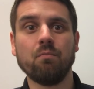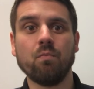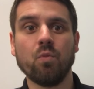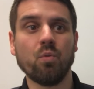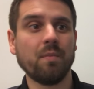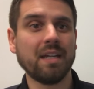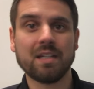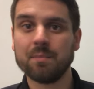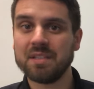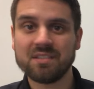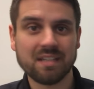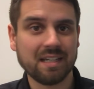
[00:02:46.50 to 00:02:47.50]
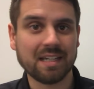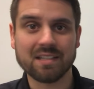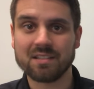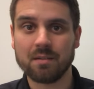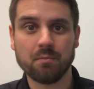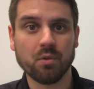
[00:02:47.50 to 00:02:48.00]
will make a mistake at
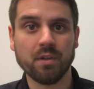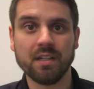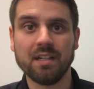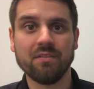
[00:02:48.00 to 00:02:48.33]
some point.